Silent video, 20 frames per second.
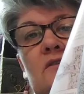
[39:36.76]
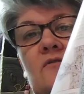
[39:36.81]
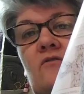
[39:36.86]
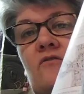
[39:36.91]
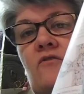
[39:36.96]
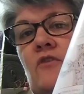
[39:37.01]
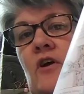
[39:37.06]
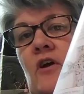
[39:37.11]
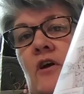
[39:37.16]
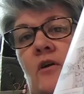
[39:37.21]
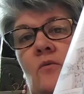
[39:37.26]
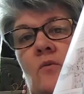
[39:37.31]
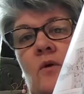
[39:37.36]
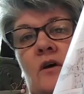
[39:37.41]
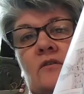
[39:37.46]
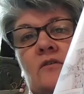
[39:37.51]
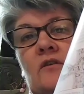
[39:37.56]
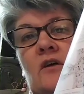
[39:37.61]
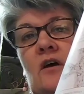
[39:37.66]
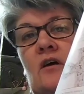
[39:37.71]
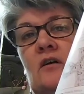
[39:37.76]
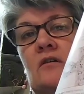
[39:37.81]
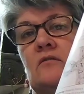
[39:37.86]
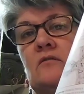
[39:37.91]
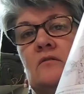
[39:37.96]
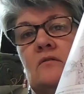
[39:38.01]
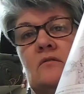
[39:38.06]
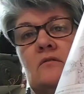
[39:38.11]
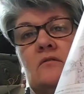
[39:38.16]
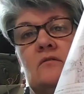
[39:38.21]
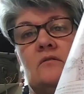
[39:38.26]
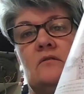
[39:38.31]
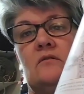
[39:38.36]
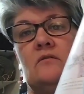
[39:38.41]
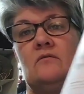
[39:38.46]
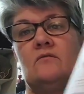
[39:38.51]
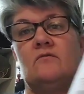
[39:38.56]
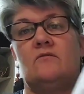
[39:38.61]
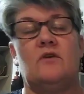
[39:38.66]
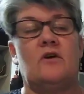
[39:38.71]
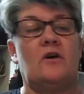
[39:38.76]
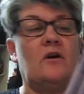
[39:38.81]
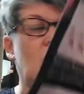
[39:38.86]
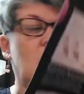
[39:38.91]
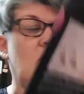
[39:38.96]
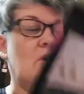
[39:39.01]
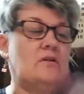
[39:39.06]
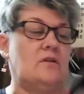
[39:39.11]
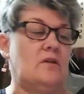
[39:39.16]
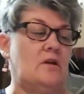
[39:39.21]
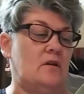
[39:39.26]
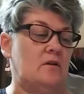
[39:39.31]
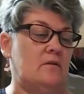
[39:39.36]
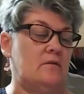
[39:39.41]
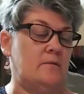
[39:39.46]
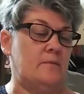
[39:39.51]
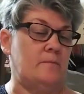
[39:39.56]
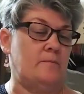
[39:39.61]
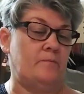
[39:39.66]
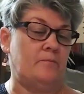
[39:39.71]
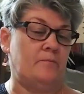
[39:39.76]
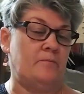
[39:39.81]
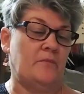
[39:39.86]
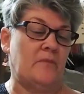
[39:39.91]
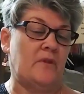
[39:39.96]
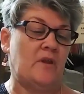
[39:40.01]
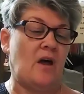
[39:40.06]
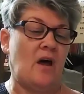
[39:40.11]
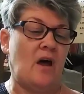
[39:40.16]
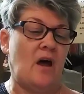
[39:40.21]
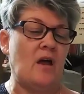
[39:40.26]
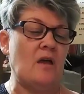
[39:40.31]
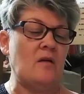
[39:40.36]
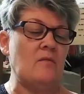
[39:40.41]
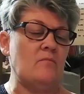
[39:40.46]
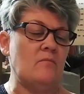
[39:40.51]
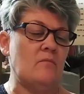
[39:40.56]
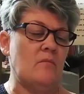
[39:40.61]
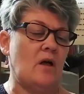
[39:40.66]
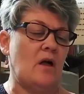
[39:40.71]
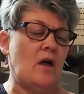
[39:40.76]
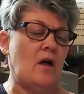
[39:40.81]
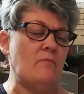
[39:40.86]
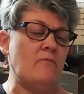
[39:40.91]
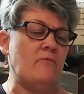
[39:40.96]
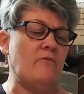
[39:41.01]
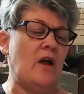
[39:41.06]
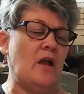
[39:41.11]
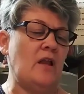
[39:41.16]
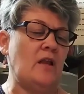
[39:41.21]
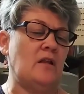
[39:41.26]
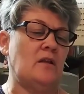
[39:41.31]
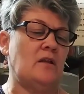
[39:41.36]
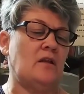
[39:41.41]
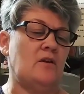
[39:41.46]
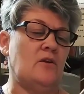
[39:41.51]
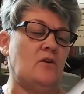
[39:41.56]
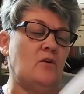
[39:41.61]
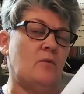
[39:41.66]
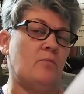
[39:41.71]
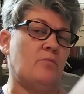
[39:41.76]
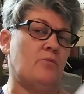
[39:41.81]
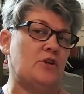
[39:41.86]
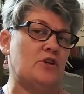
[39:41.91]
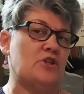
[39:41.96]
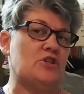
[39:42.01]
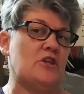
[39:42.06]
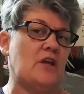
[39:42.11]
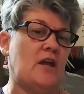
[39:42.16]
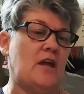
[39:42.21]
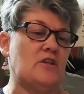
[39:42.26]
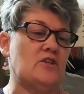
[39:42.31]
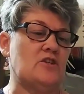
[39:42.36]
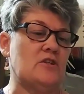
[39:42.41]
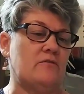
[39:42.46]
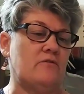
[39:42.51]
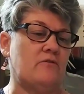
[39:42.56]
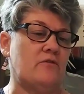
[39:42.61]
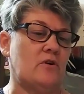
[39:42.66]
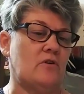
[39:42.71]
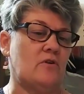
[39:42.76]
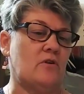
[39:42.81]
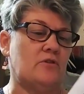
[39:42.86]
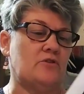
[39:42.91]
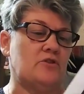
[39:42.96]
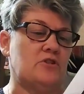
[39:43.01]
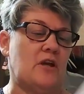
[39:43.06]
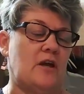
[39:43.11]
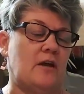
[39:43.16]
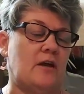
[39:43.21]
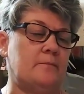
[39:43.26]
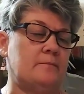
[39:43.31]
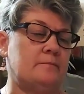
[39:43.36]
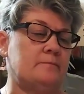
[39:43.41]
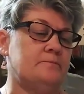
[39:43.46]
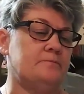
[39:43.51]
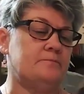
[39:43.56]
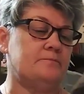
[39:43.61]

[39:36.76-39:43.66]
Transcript: It's very well done. Very well done. I'm finding a new appreciation for crochet.